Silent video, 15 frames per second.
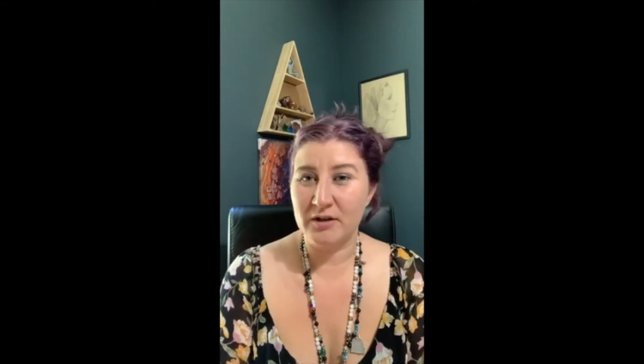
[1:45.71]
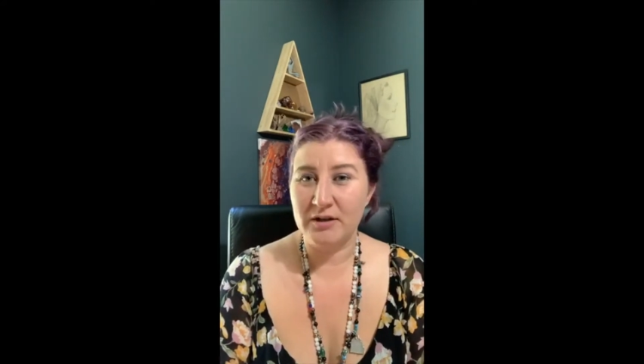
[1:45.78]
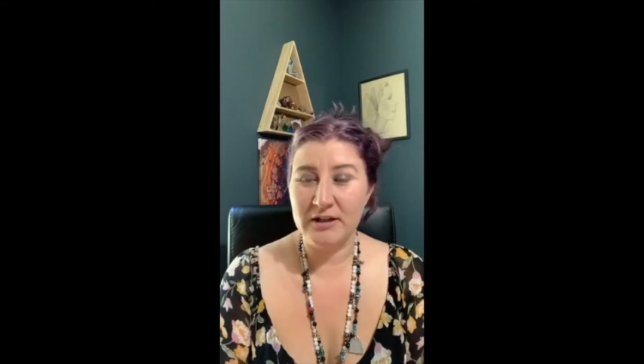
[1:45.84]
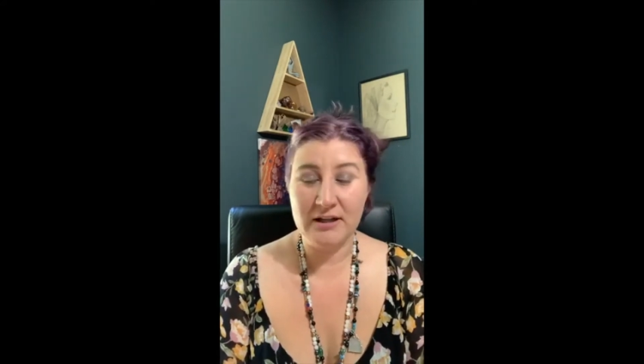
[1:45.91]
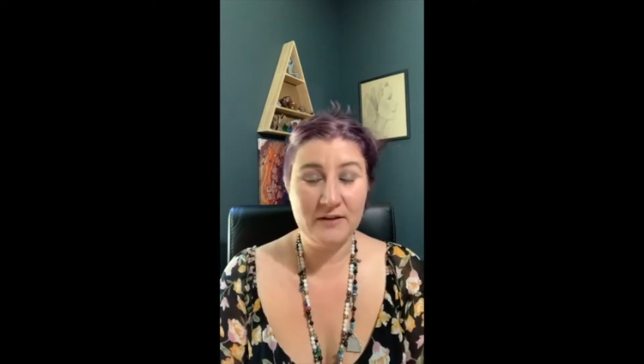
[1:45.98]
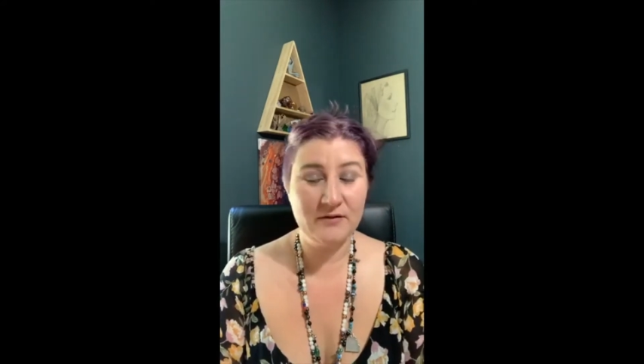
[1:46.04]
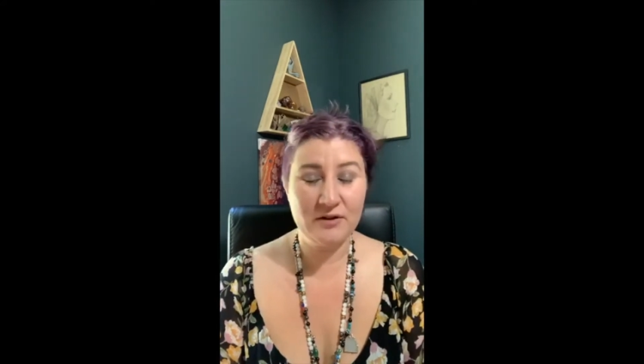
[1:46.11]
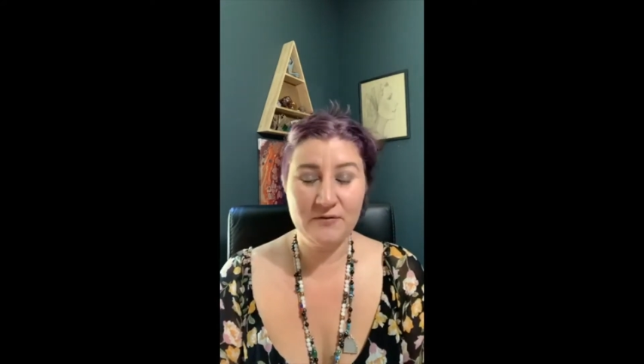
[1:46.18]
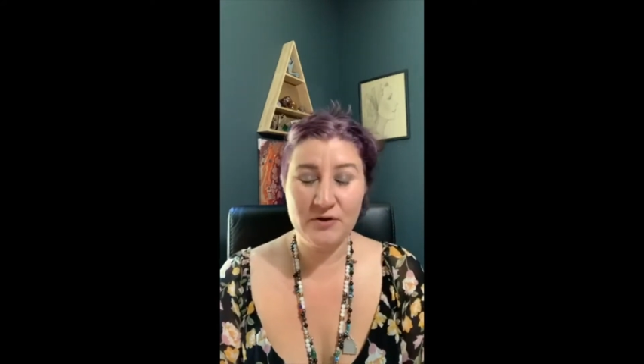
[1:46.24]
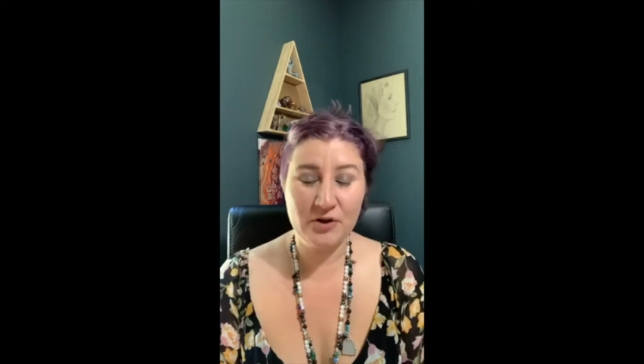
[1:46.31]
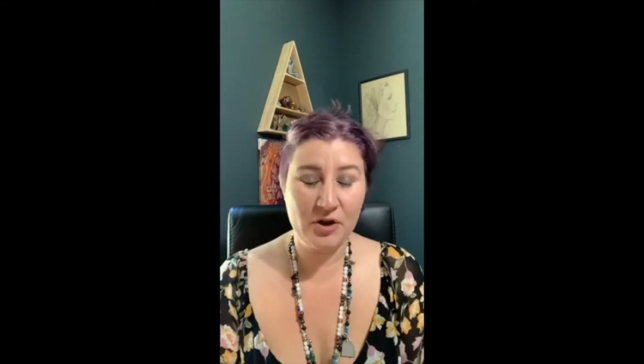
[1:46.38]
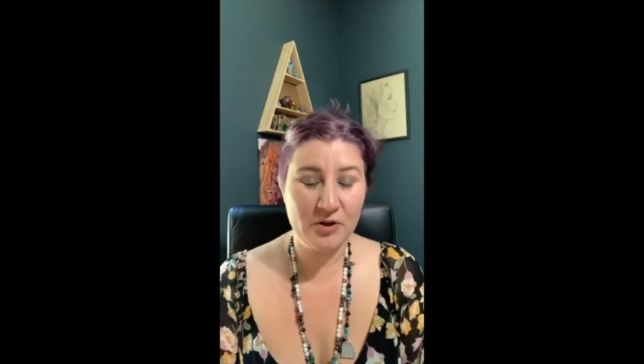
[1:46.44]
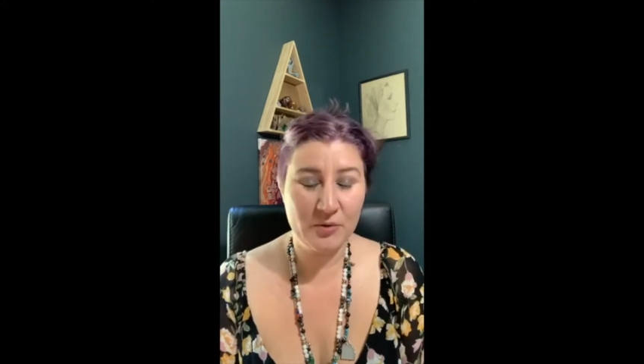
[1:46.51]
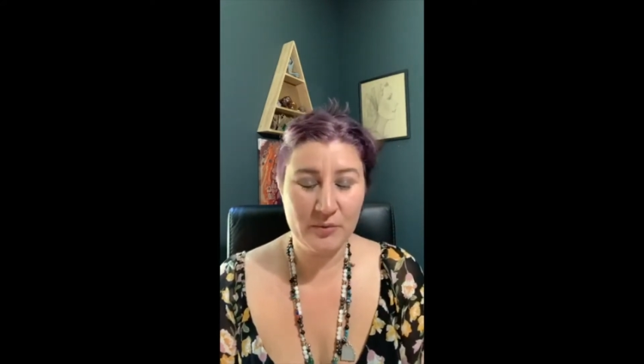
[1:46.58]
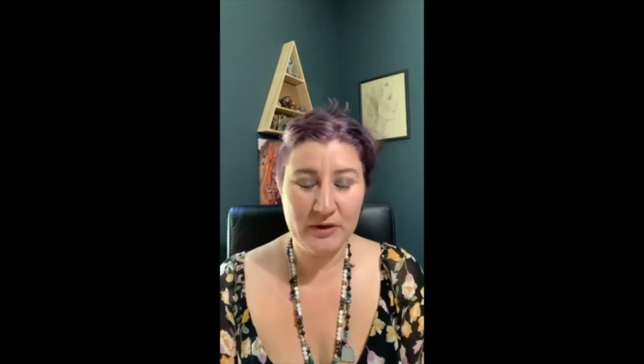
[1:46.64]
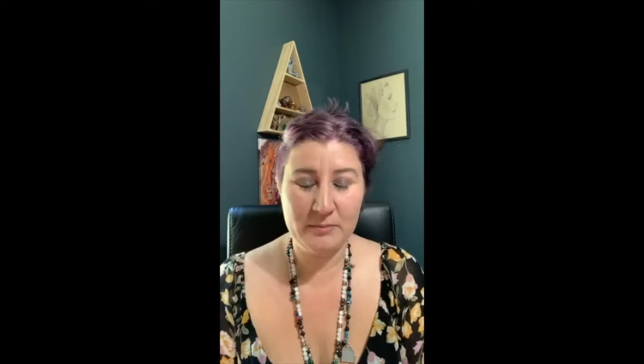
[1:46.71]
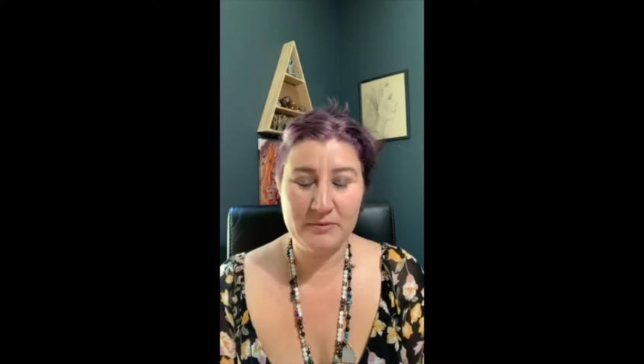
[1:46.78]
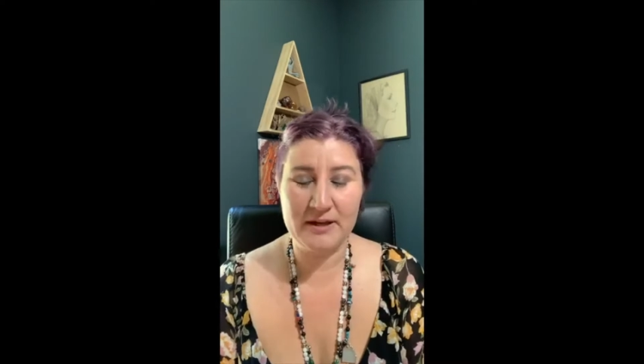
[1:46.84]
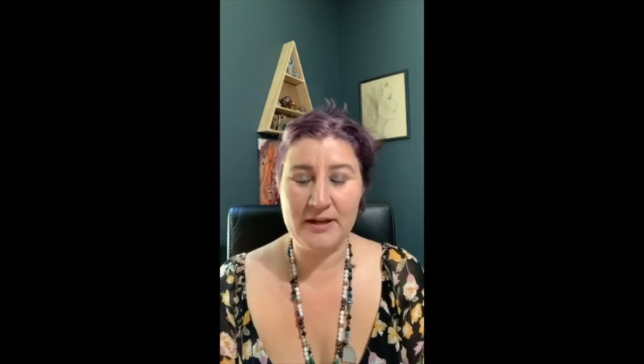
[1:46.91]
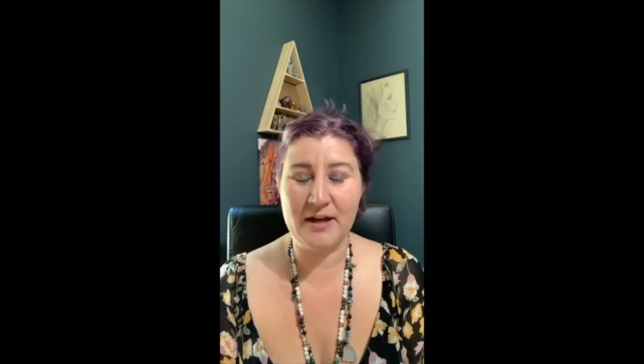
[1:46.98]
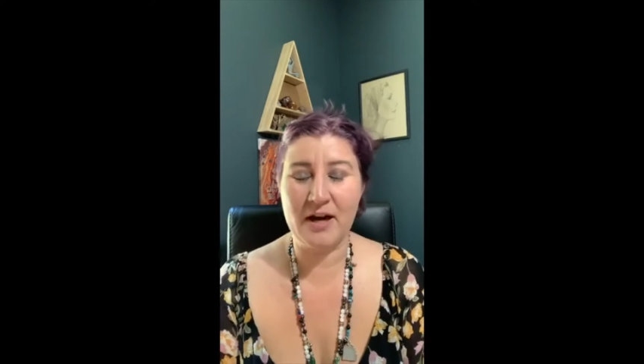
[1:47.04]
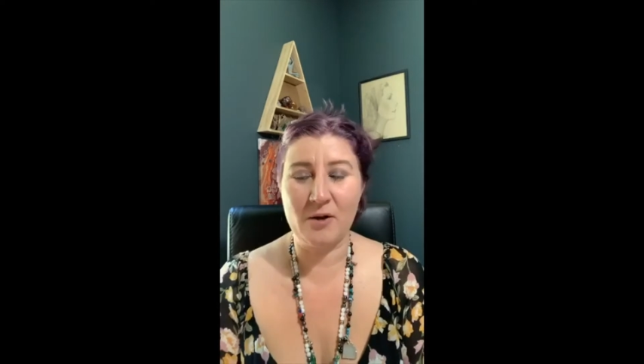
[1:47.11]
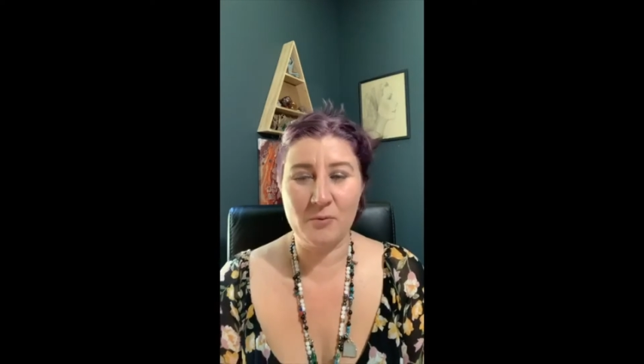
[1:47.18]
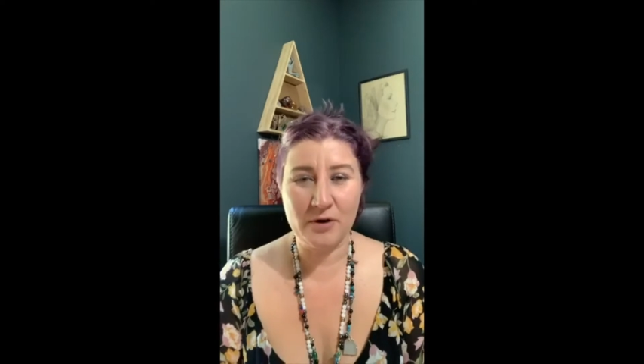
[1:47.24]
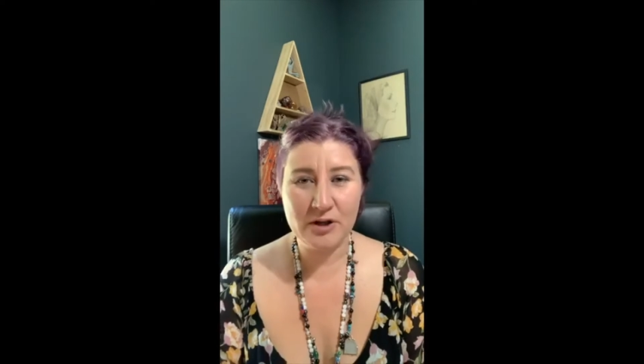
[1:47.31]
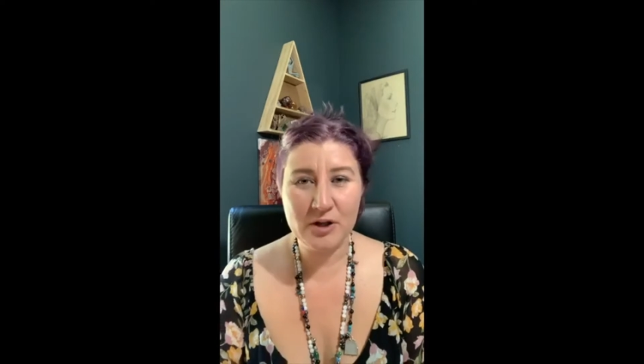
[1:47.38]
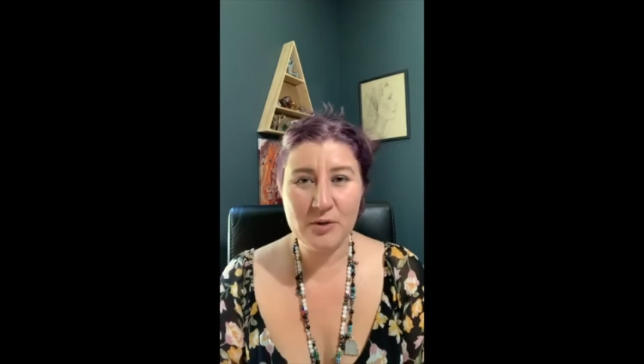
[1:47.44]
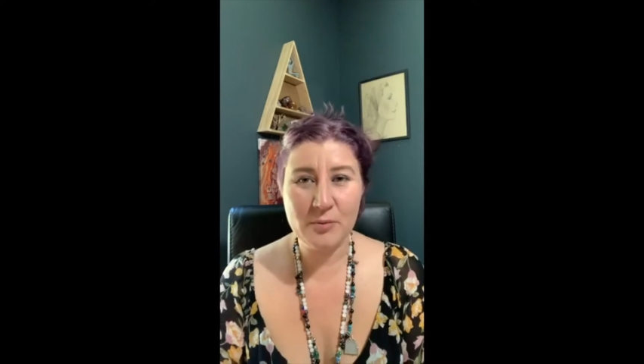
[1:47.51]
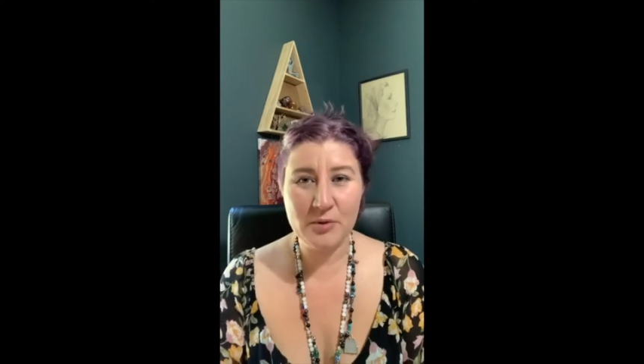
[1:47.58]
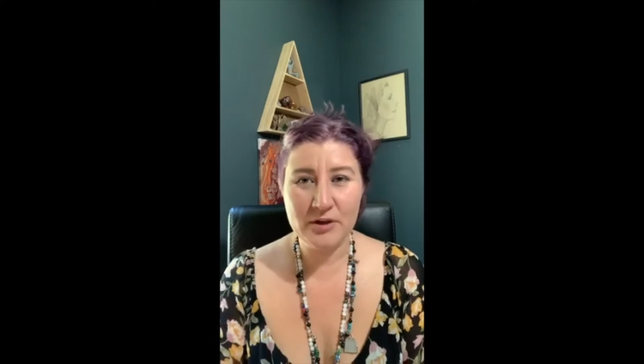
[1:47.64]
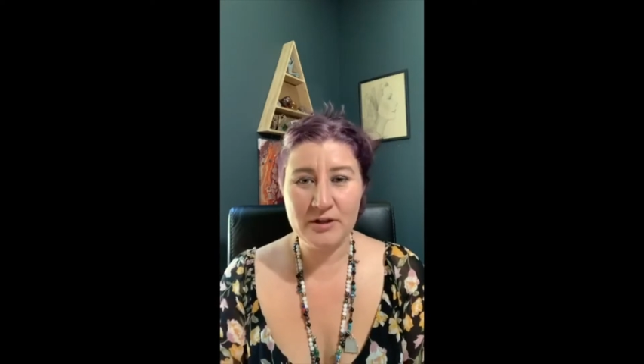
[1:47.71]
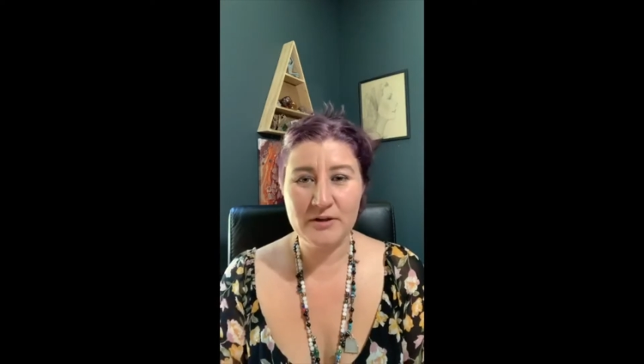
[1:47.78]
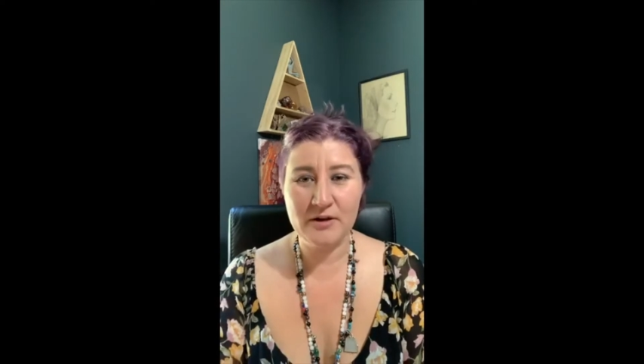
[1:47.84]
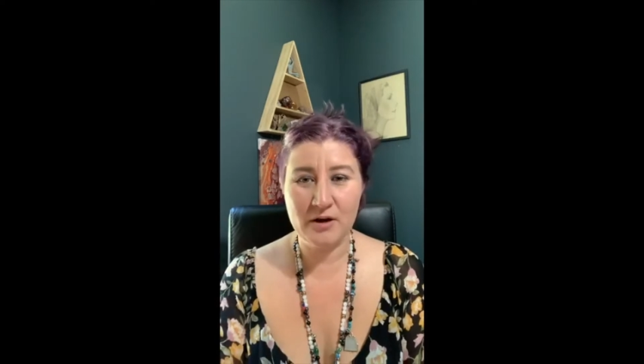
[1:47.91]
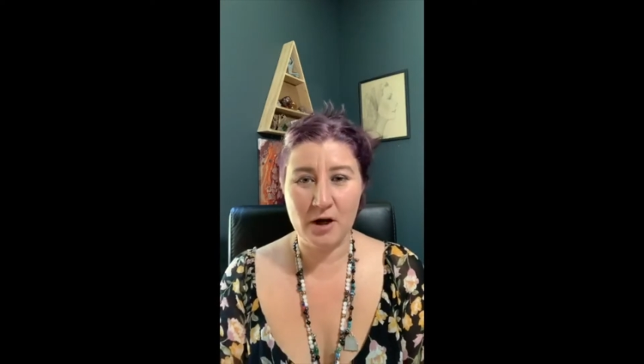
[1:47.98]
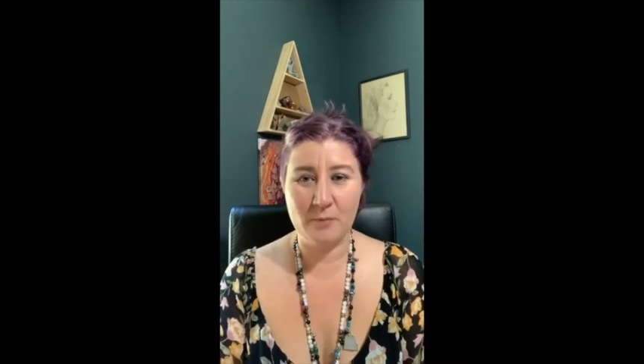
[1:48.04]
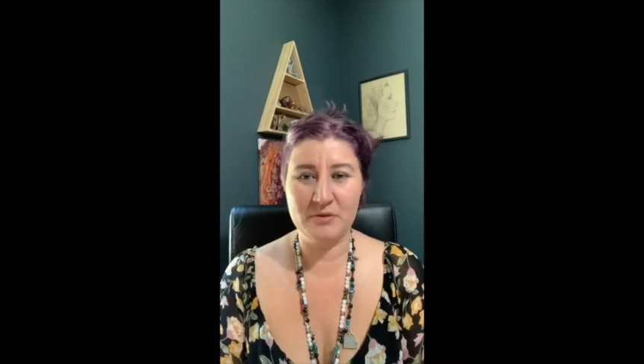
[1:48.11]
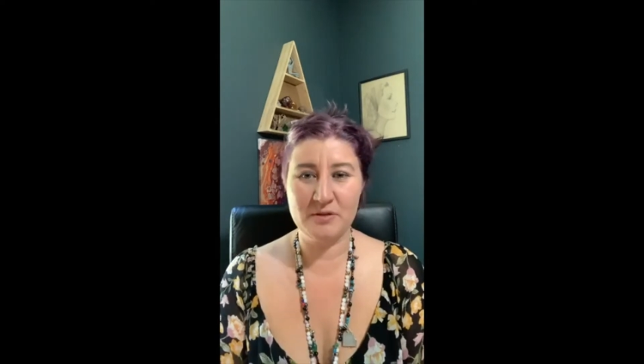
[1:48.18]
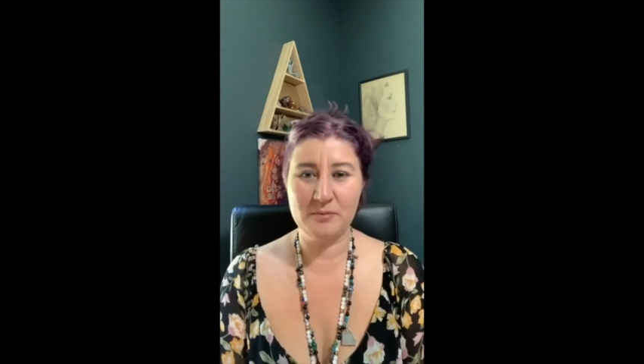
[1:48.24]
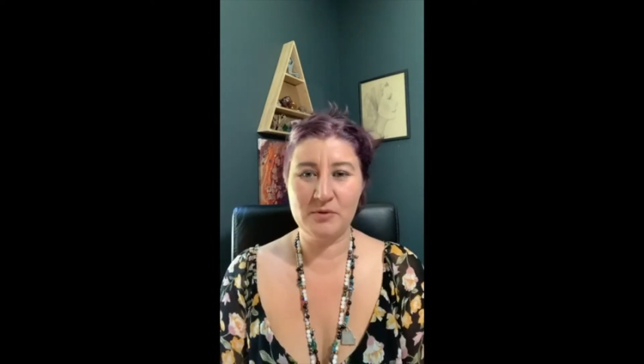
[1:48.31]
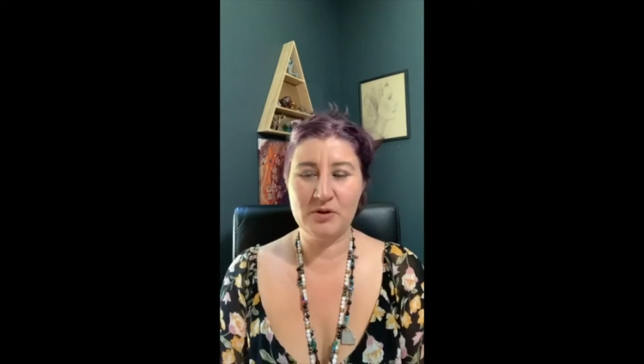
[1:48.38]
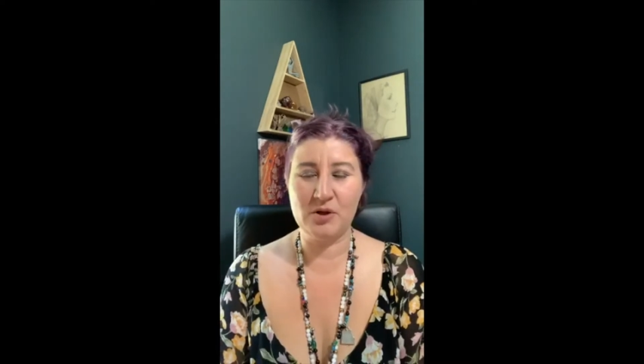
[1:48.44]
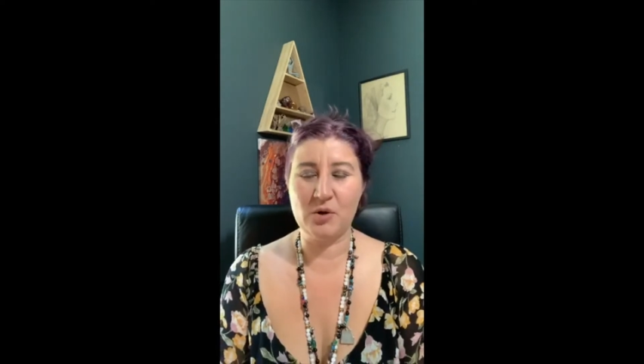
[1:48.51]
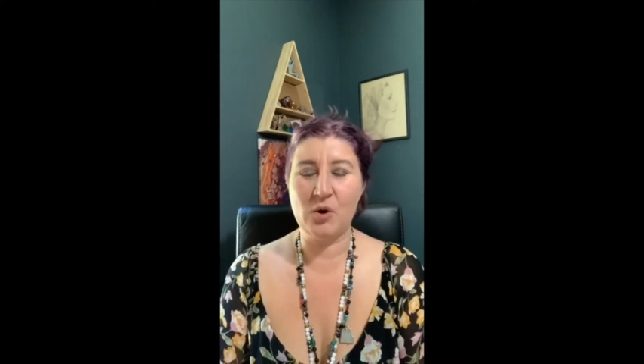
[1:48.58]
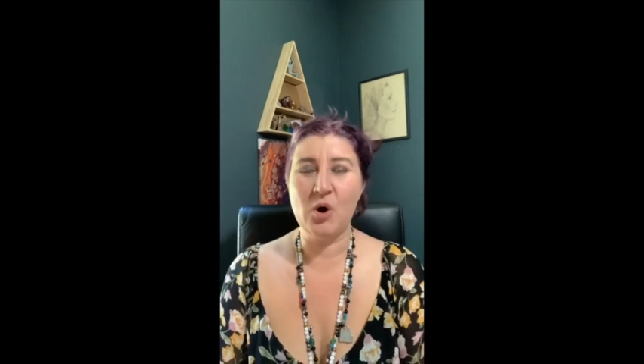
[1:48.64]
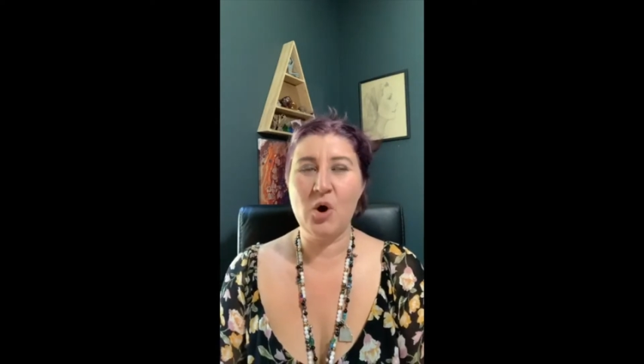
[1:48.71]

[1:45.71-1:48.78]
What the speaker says: even if you're on the replay, I want you to put in the comments below,